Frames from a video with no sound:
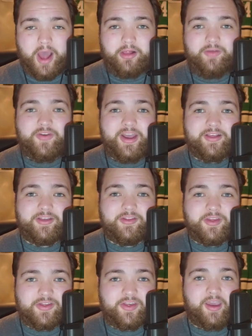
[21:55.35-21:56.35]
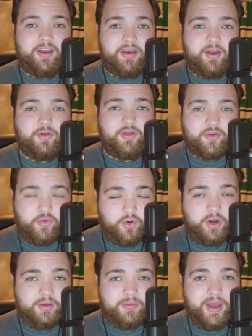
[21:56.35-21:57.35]
elevates the secondary
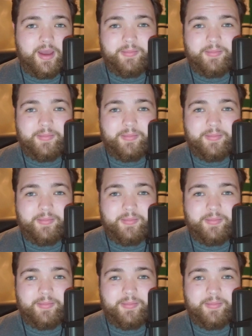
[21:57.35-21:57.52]
scoring.